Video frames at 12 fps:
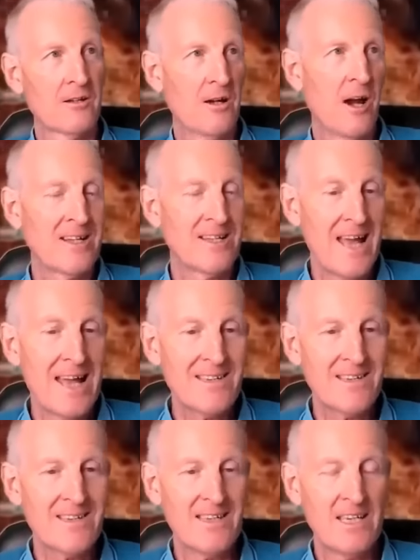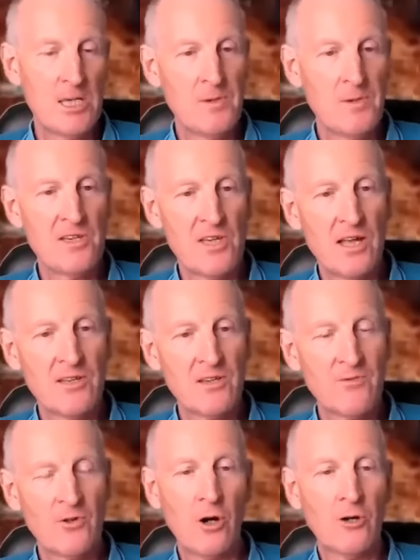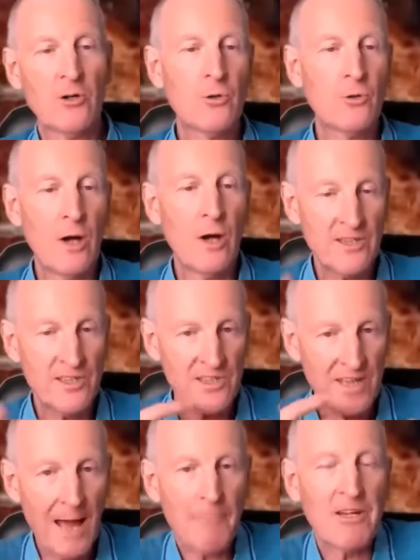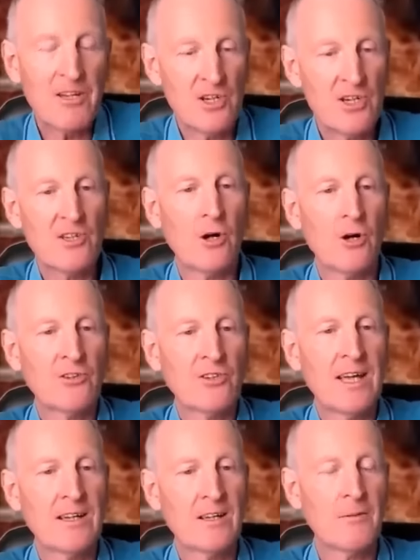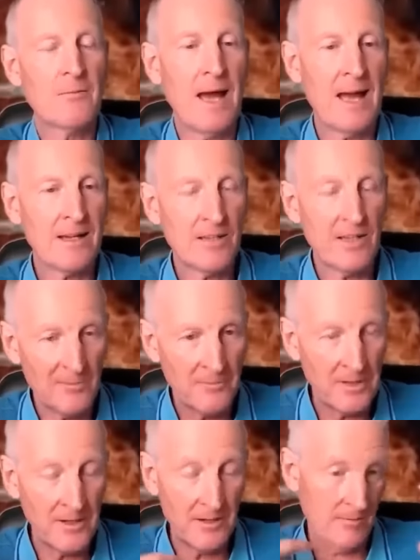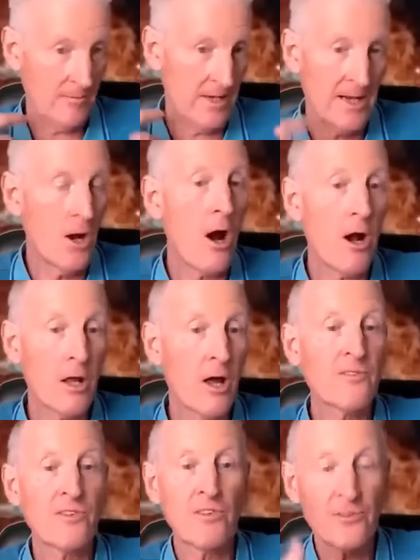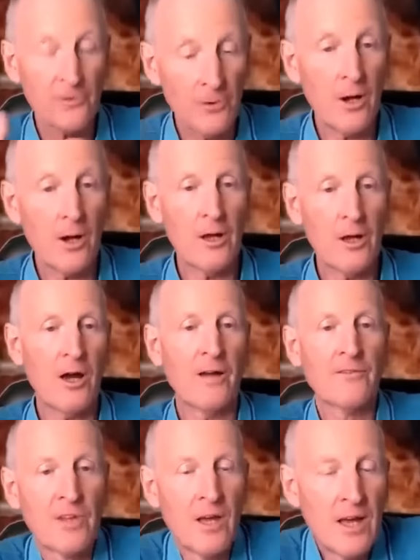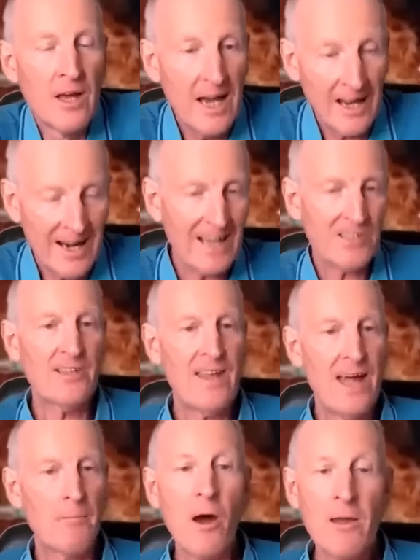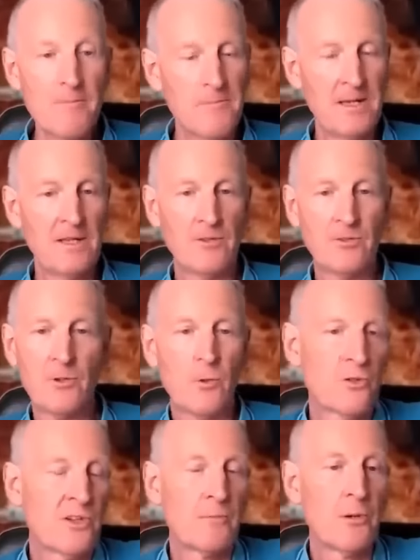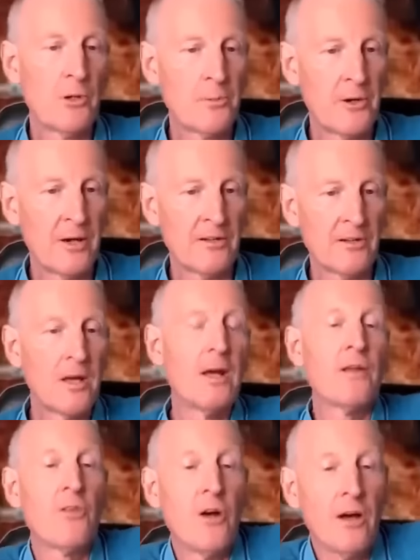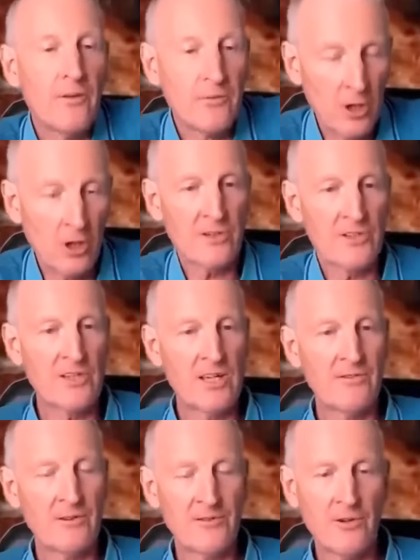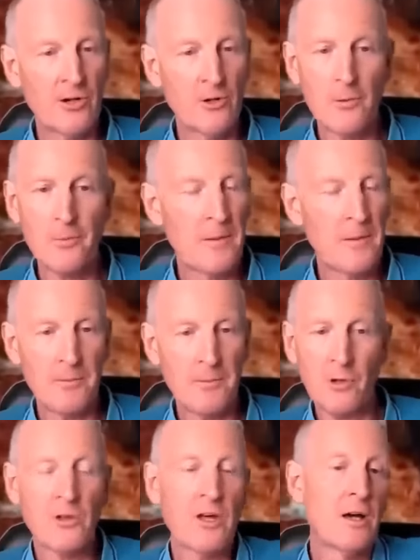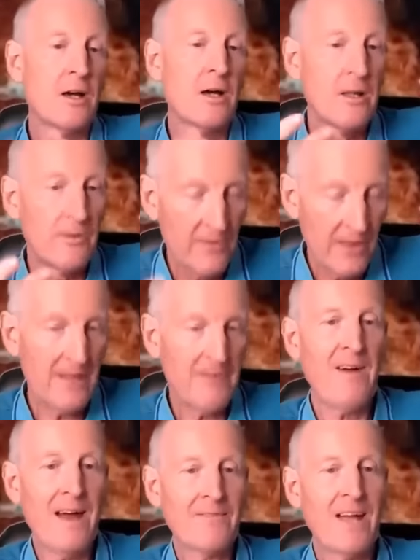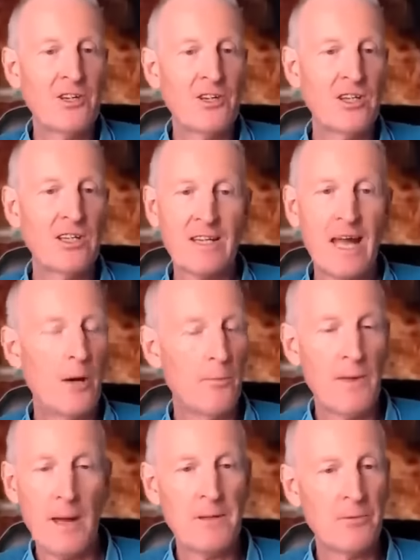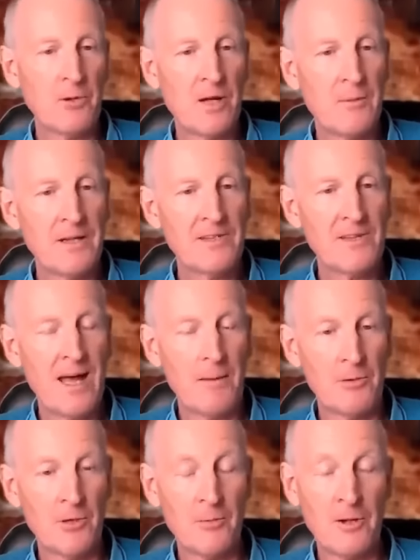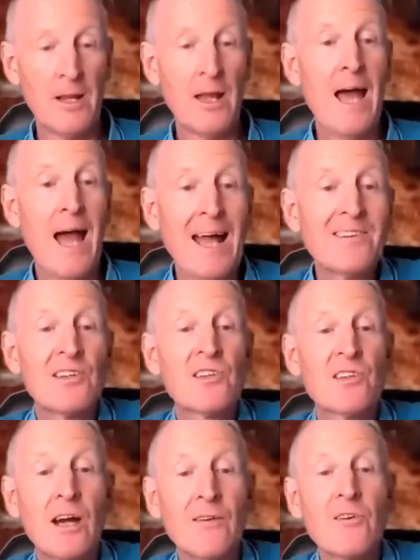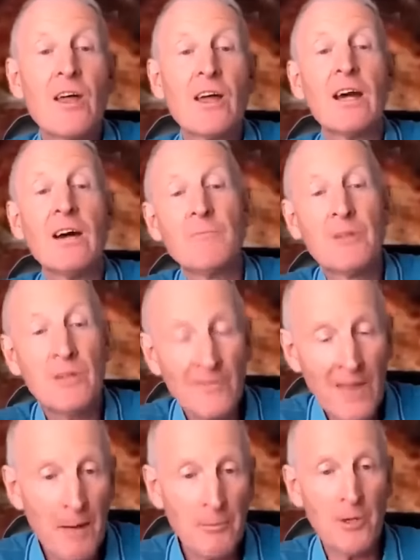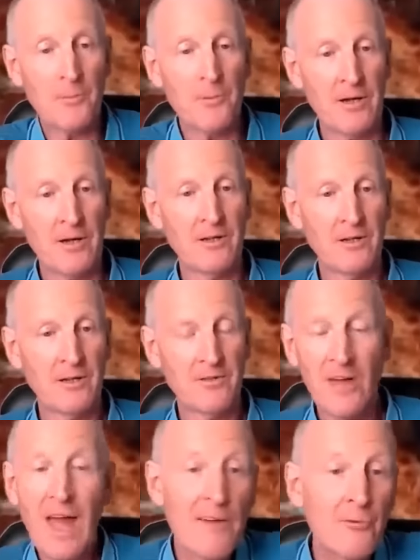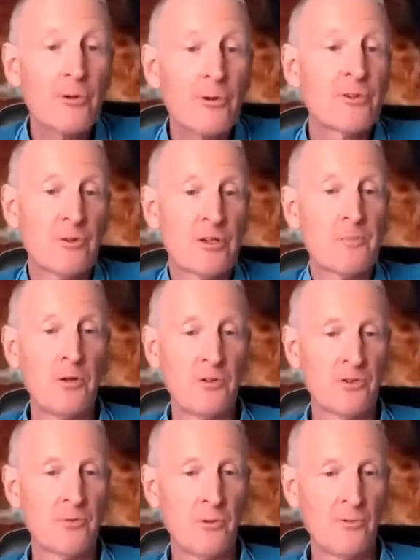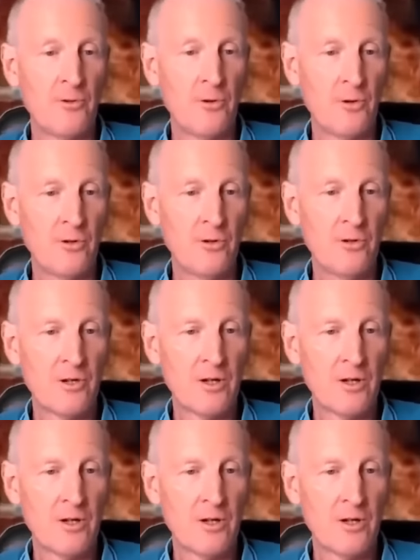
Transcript: identity to be sons of God who establishes God's kingdom and government in our lives and through our lives. And actually, that might be towards a blueprint that God has given for a group of people that they foundationally can help that people come into that blueprint and discover the government of that blueprint that everyone's responsible for.